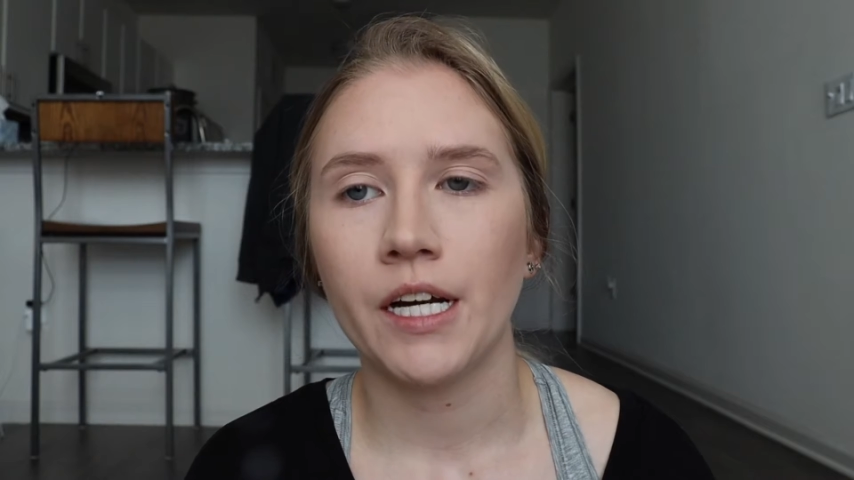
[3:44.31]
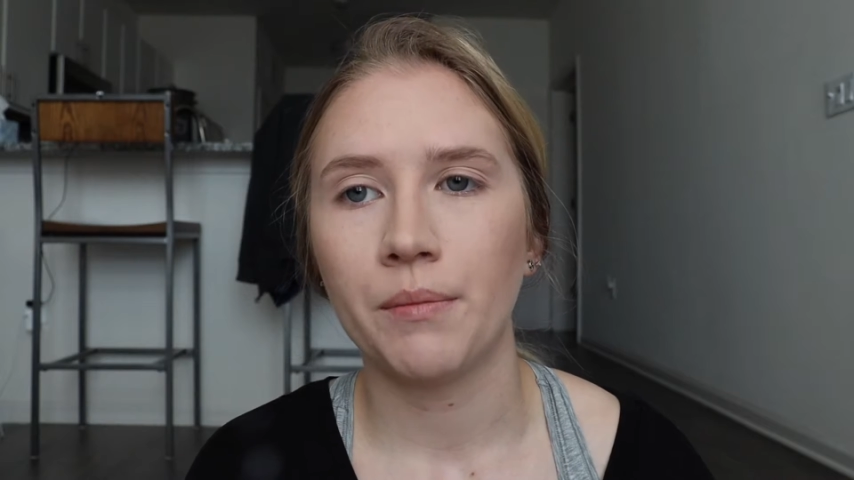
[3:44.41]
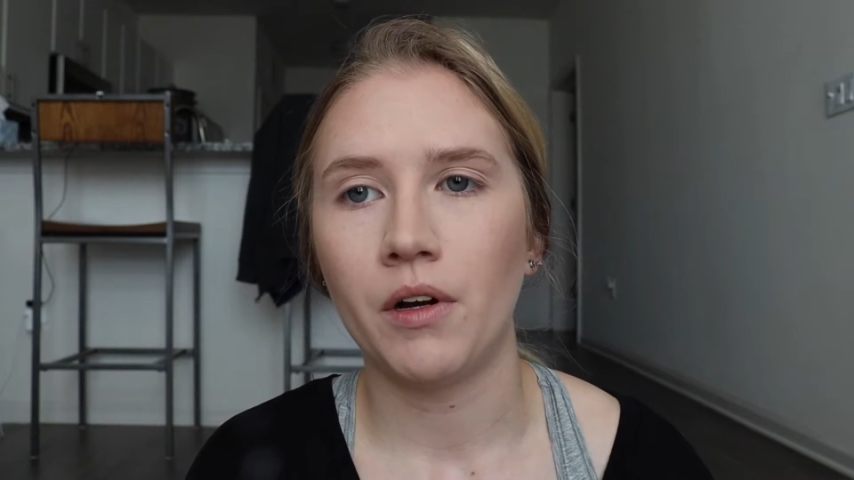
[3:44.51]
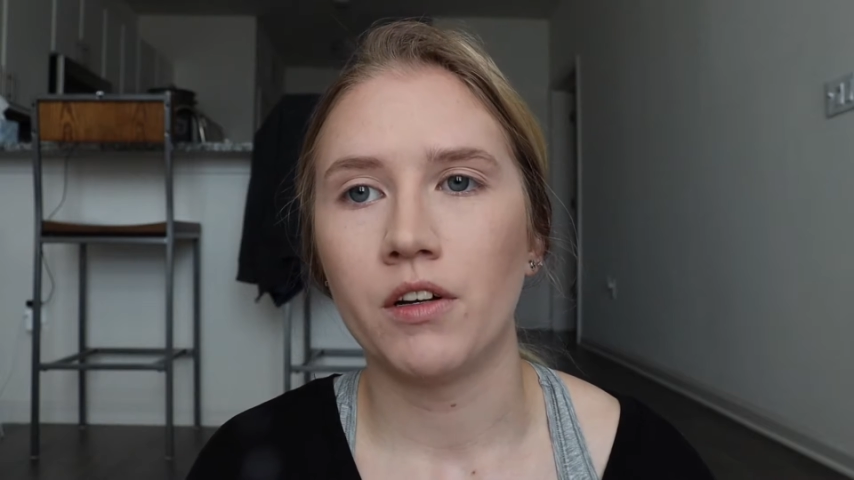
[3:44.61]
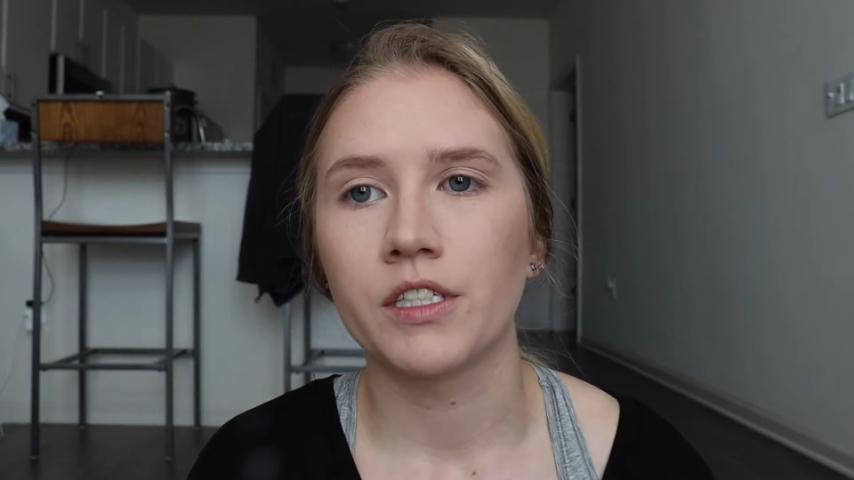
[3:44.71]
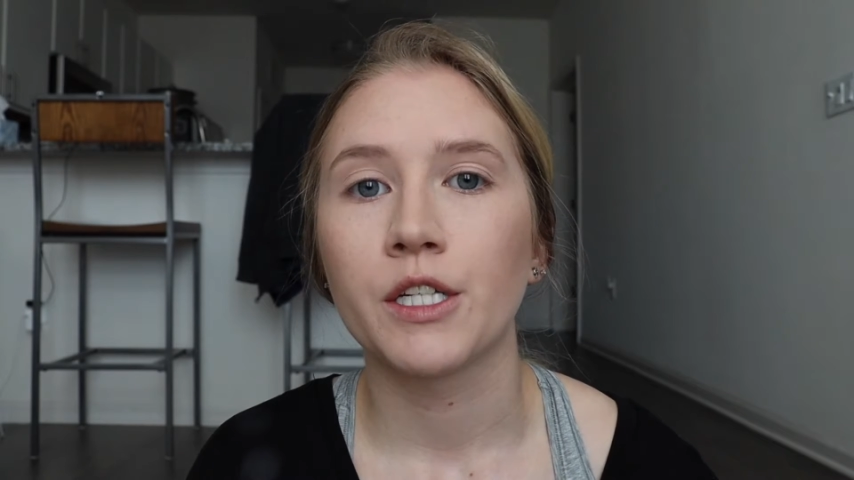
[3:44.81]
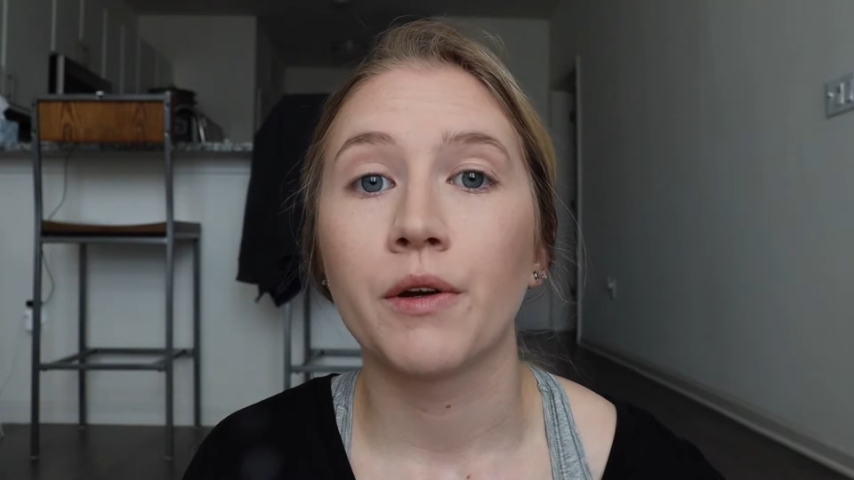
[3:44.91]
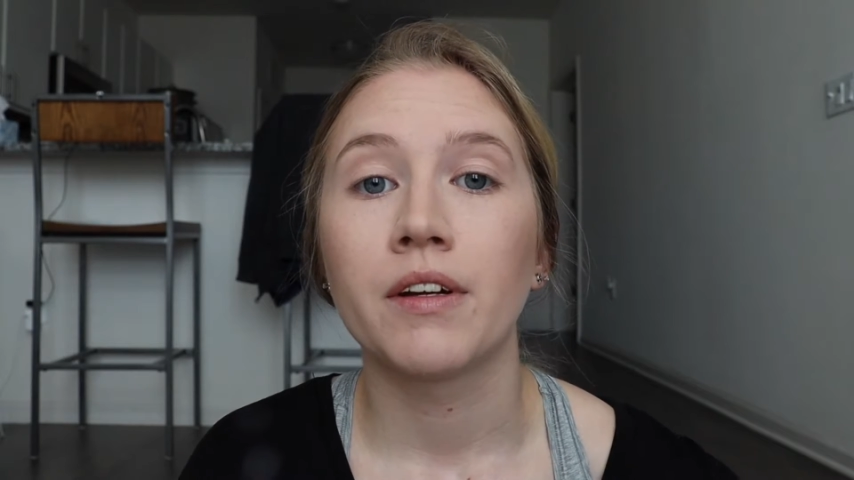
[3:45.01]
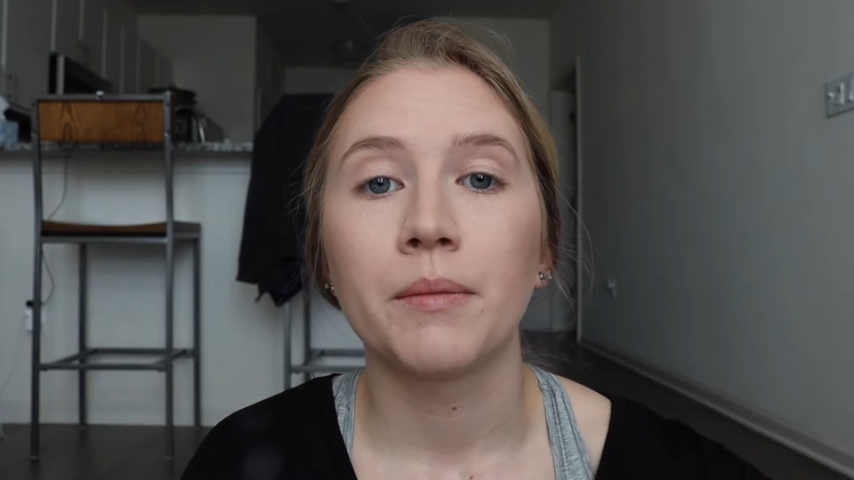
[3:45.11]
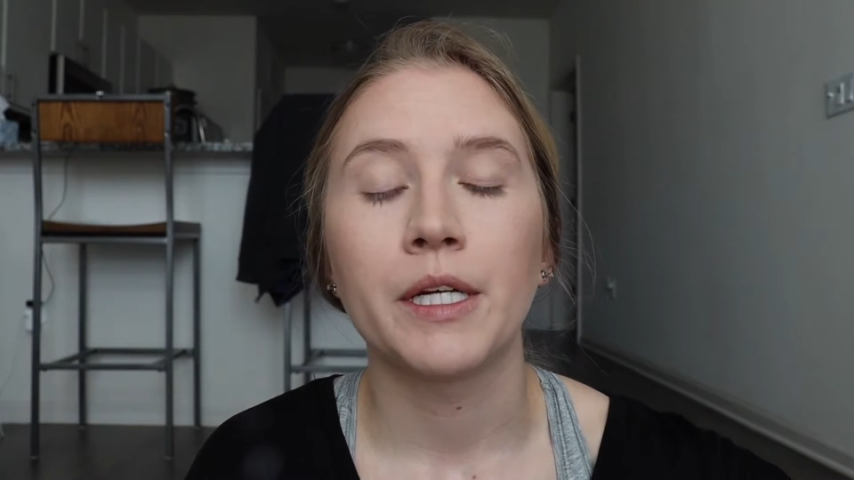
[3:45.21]
I'm also
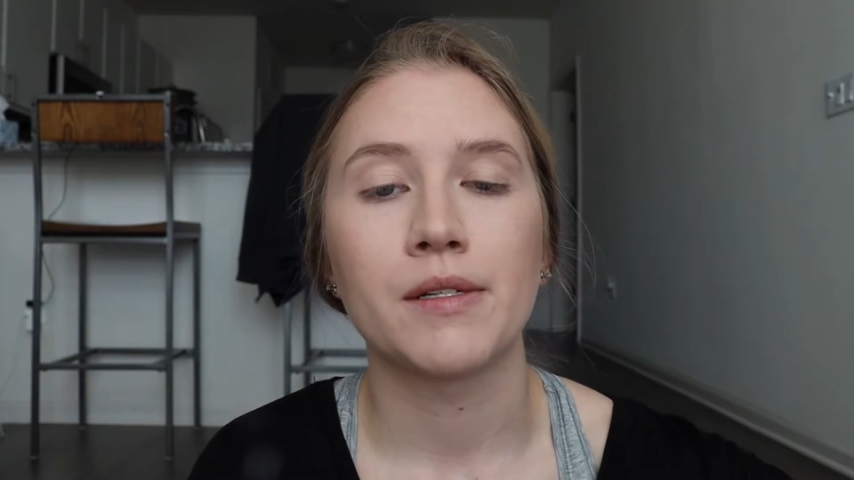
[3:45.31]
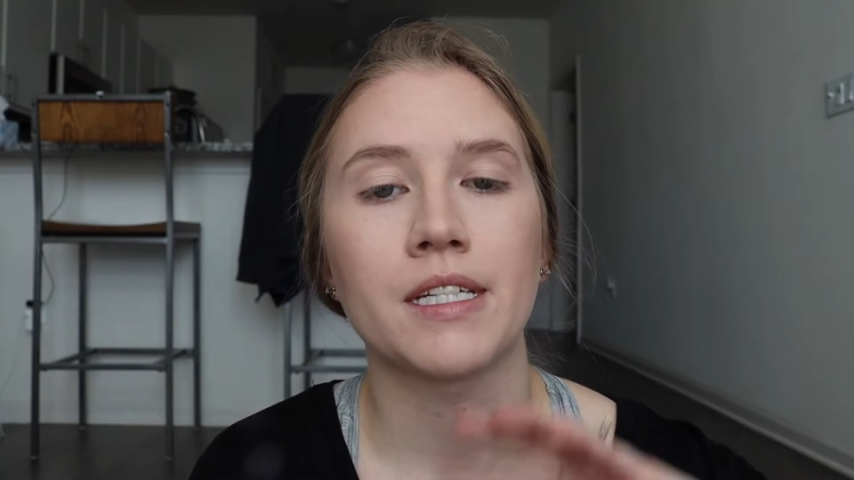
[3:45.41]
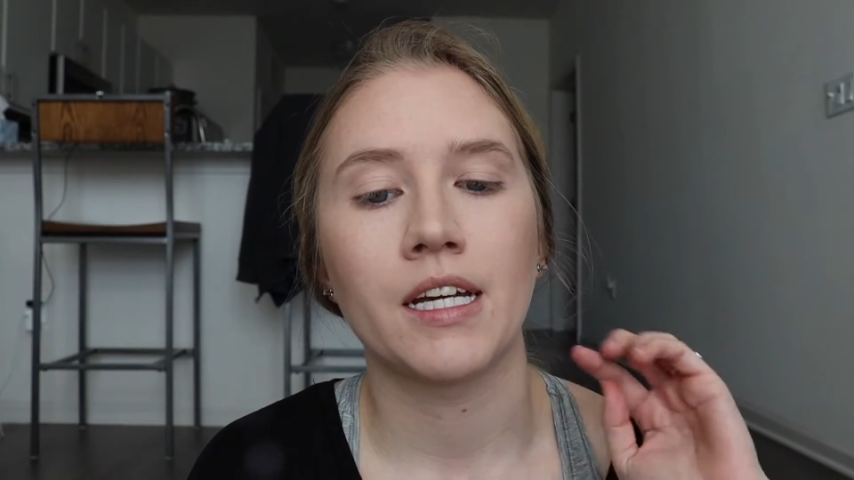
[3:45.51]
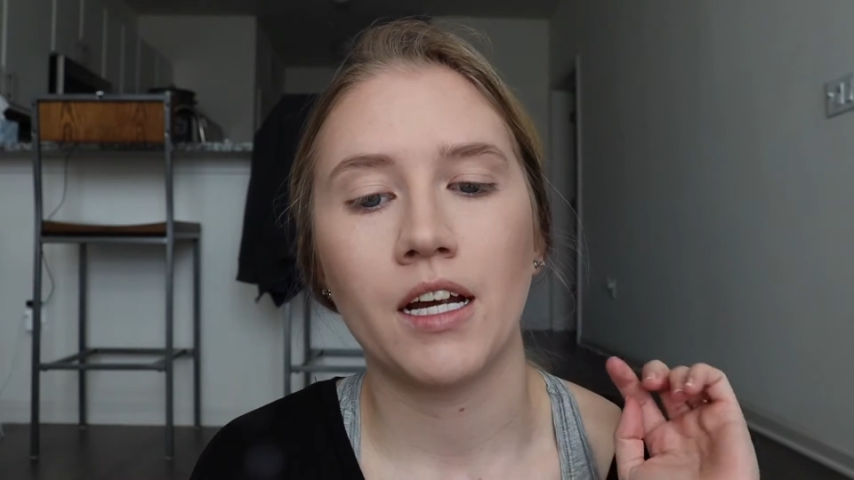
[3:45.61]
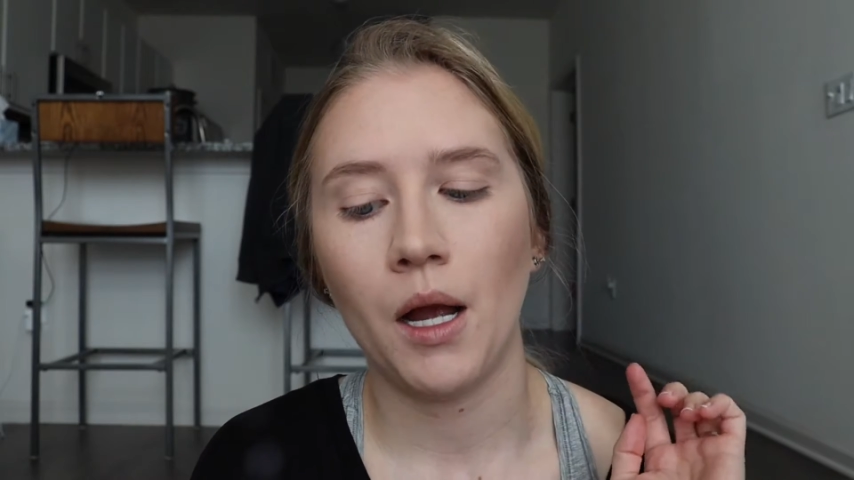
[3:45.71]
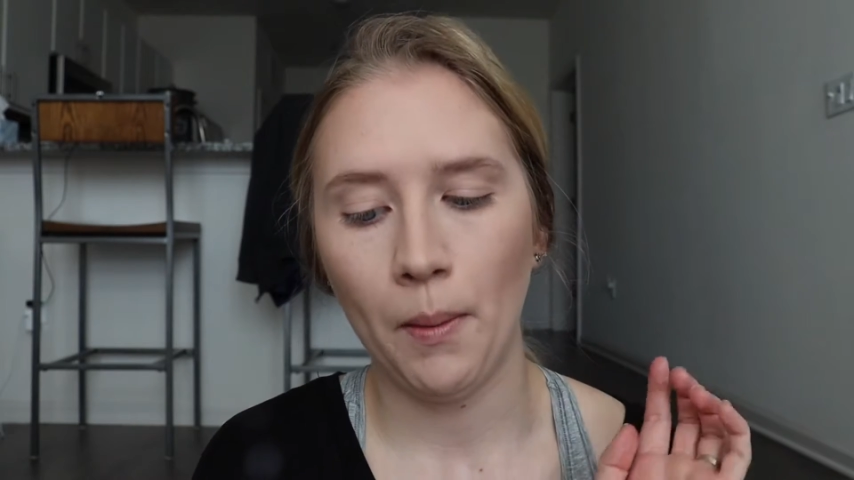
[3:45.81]
going to be using